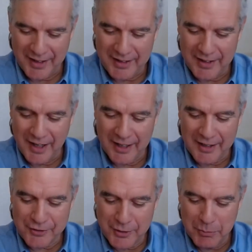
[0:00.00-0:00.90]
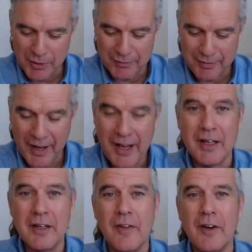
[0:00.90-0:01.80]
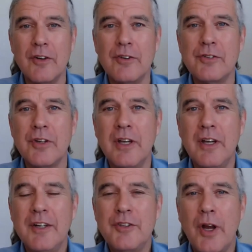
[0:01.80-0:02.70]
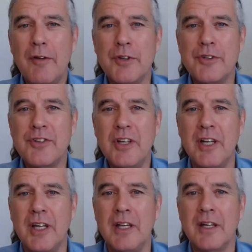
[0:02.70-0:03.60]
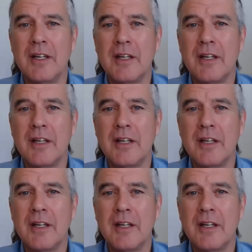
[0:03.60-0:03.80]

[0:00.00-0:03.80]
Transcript: and then on a similar vein there's traverse city